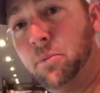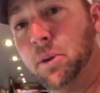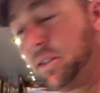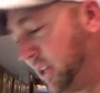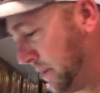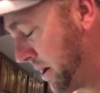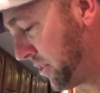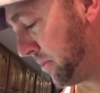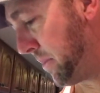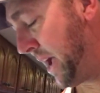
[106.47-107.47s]
big thing about the
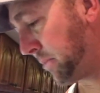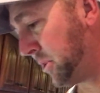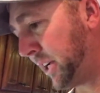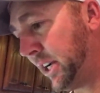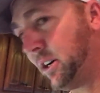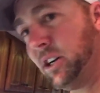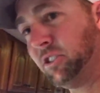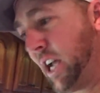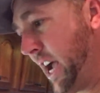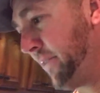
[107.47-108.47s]
MacBook here is I
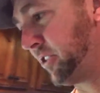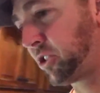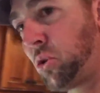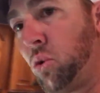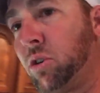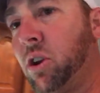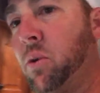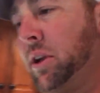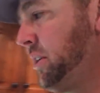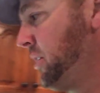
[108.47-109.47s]
have this cord
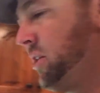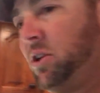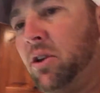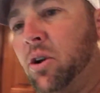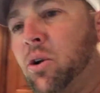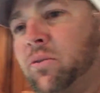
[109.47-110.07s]
going over